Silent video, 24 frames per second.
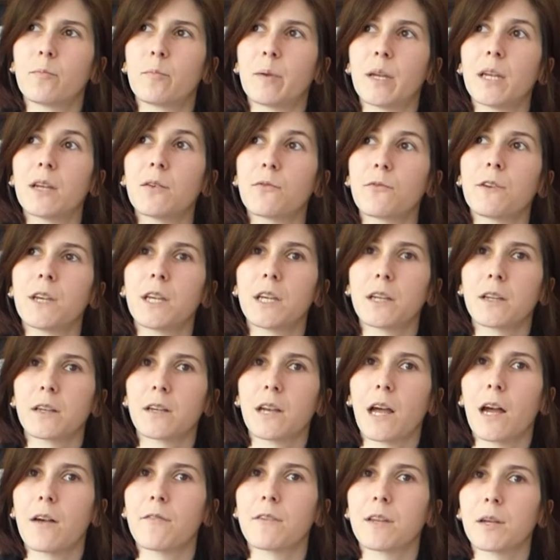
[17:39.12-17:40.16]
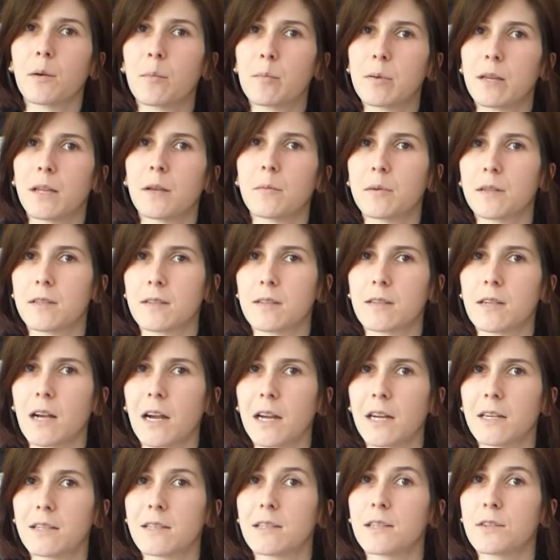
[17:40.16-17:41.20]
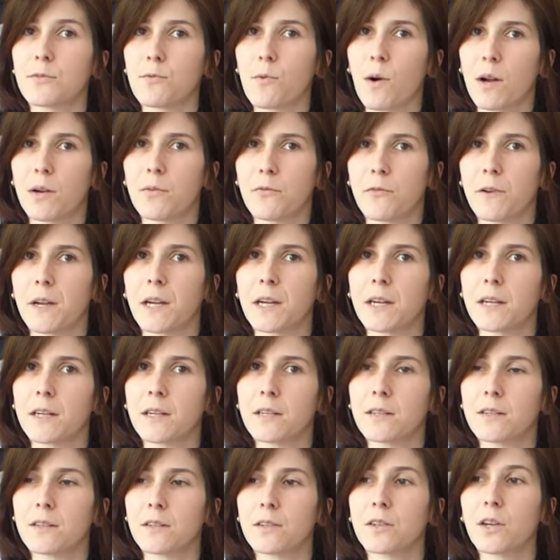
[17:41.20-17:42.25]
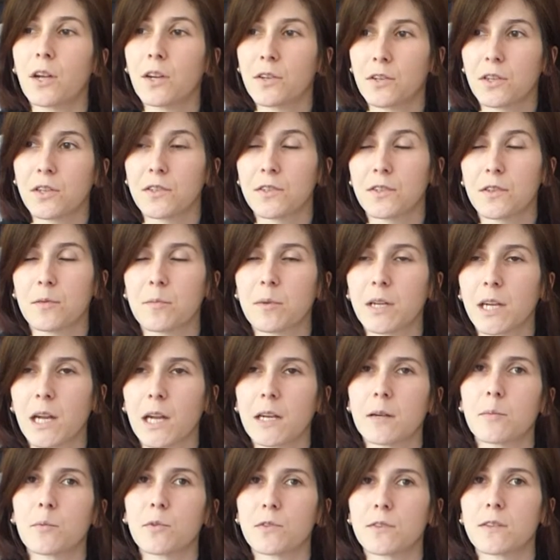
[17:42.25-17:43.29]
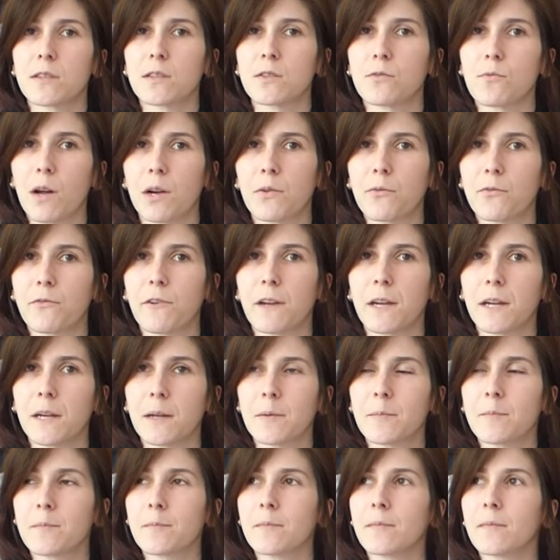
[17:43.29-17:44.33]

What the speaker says: being vegan, having a plant-based diet is one thing. Not consuming animals is one thing.